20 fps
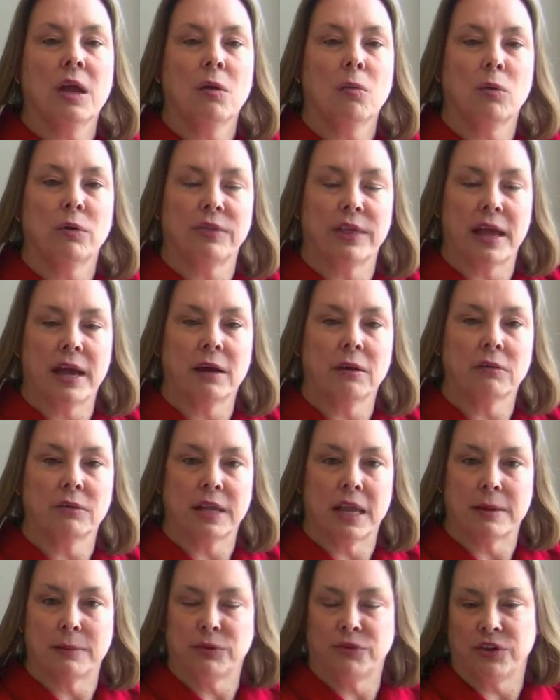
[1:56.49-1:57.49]
without
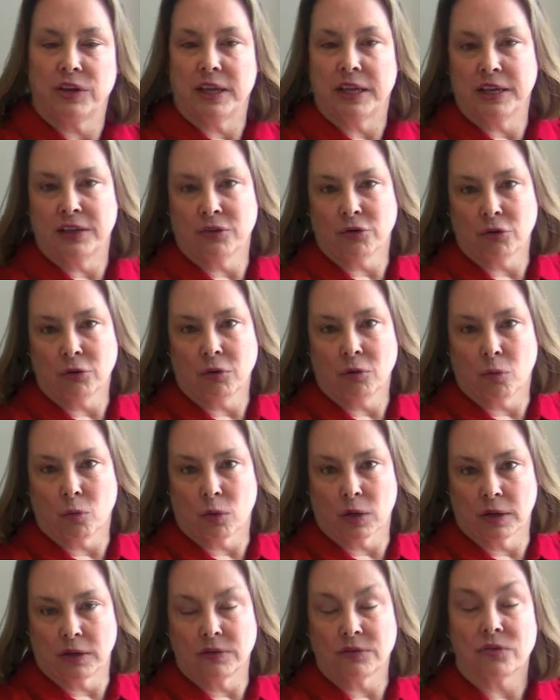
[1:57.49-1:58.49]
damaging internal
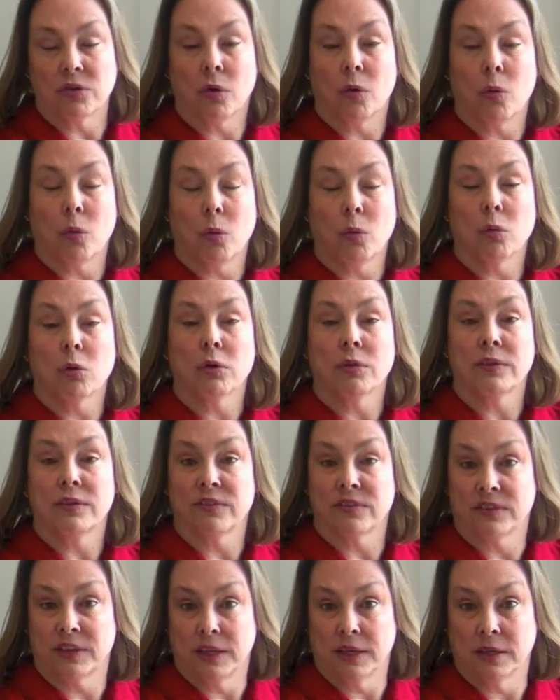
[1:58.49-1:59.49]
organs or the
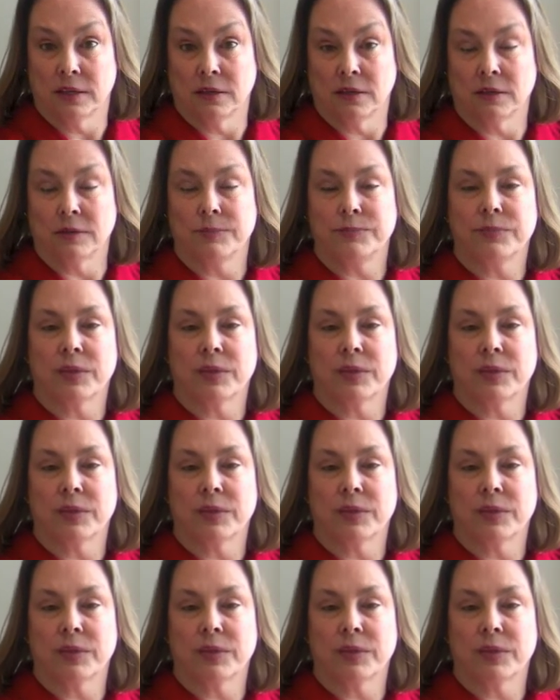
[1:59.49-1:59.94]
skin.